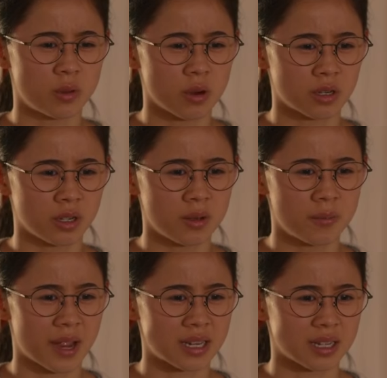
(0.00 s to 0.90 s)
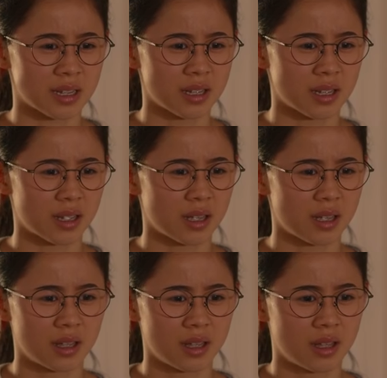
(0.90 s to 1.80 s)
your good painting
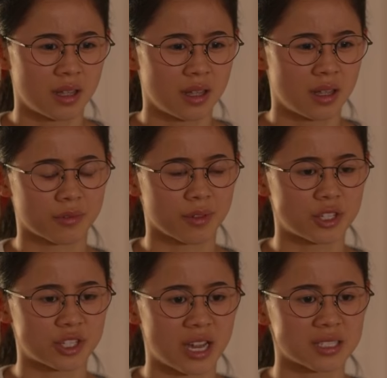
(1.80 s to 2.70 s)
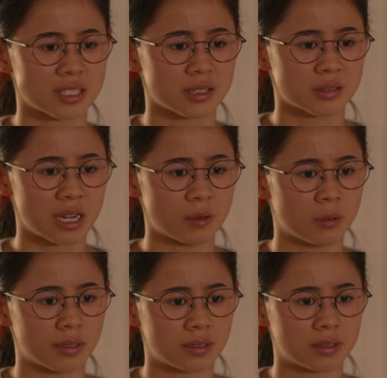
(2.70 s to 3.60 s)
for the chance at a great
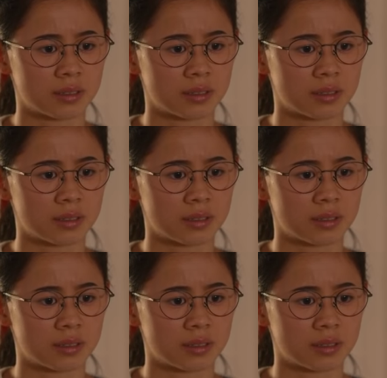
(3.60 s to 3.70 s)
one.